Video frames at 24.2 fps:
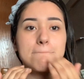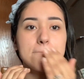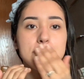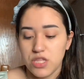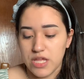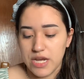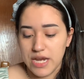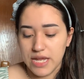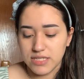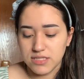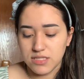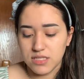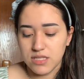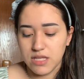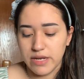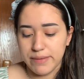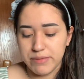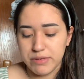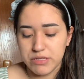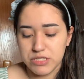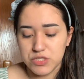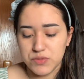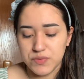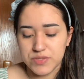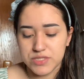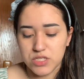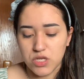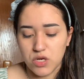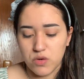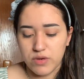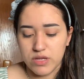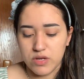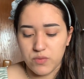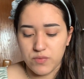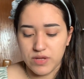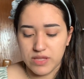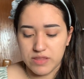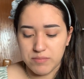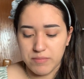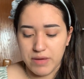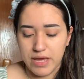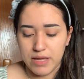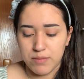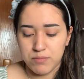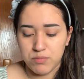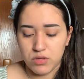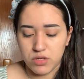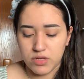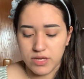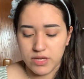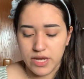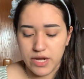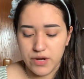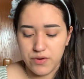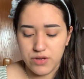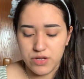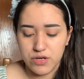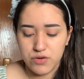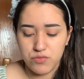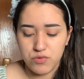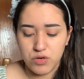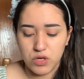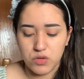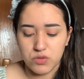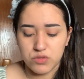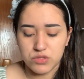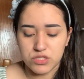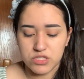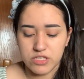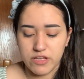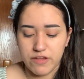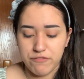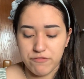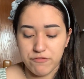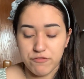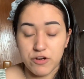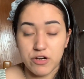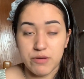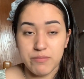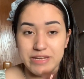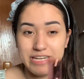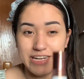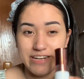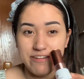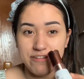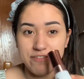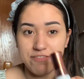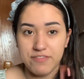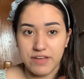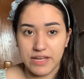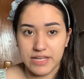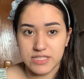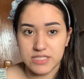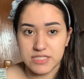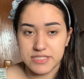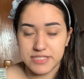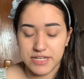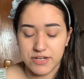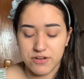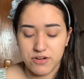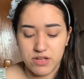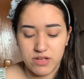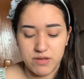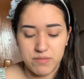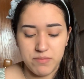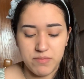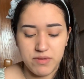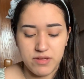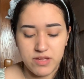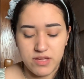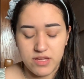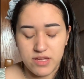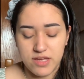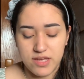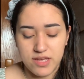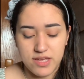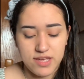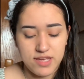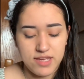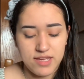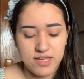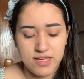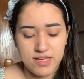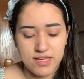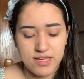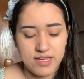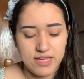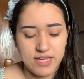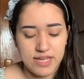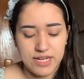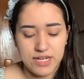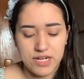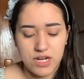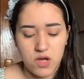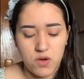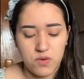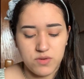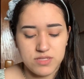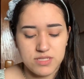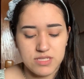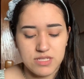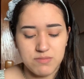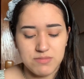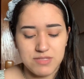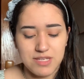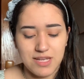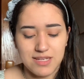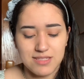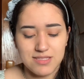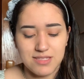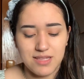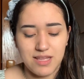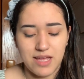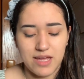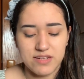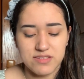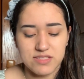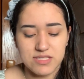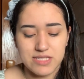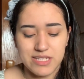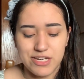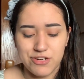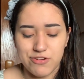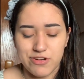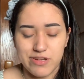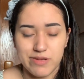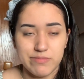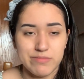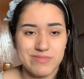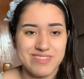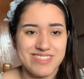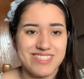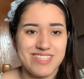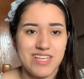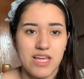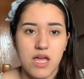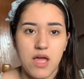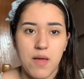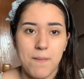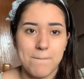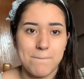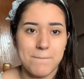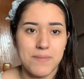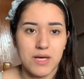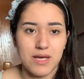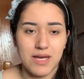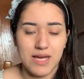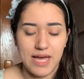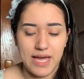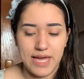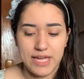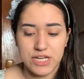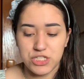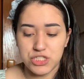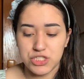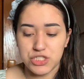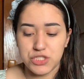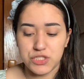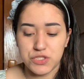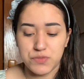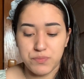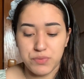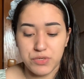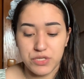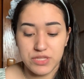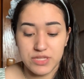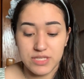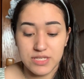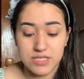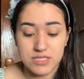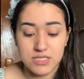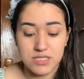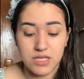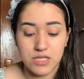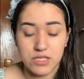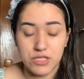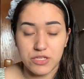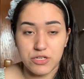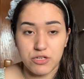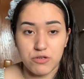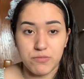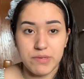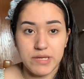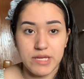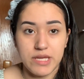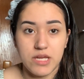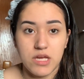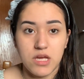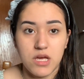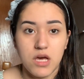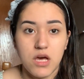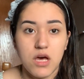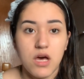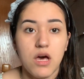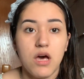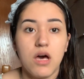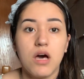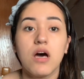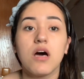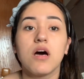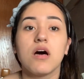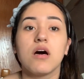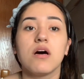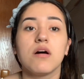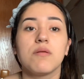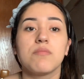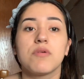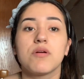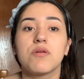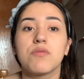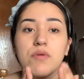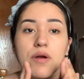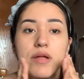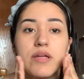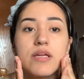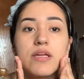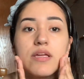The next thing that I'm going to do is go in with my Bulgarian Rose Firming Face Serum. I know it seems like it's a lot of serums, but I just put this a little bit right